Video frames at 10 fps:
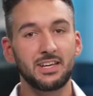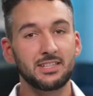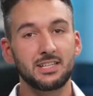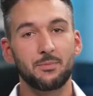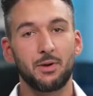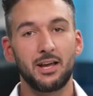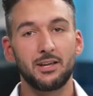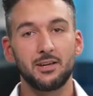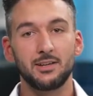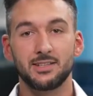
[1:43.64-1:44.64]
For
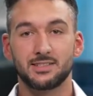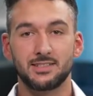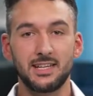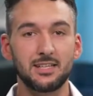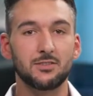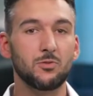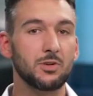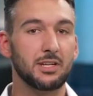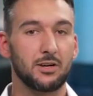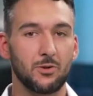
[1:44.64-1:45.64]
this, not only the
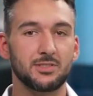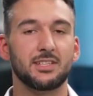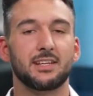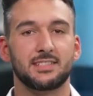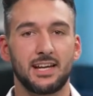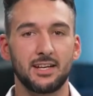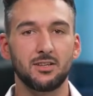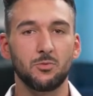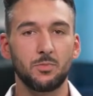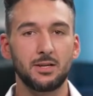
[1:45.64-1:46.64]
size of the serial
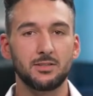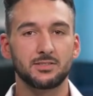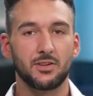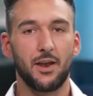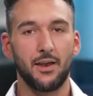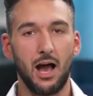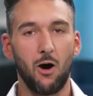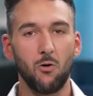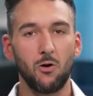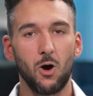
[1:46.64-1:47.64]
number is
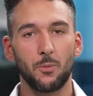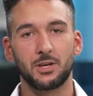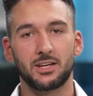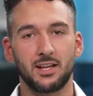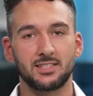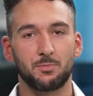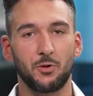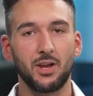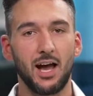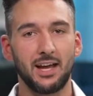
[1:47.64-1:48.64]
important, but also
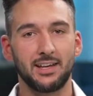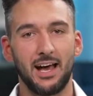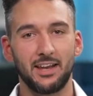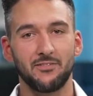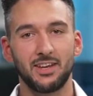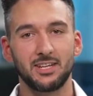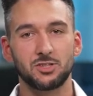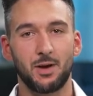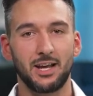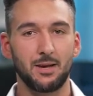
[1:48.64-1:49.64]
whether the
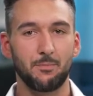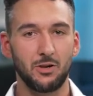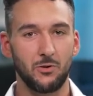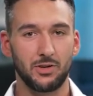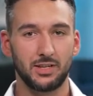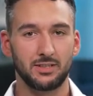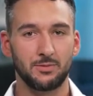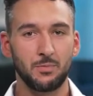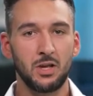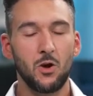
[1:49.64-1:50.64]
transponder needs a user
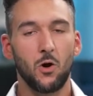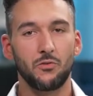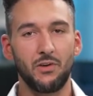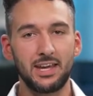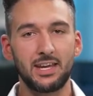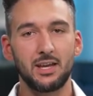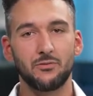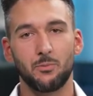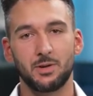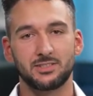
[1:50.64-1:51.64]
memory and what
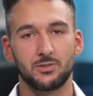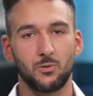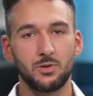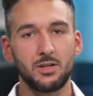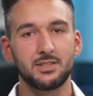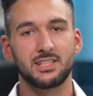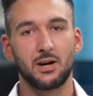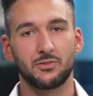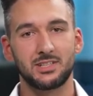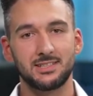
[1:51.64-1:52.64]
information you want to leave
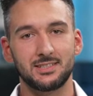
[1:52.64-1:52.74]
on it.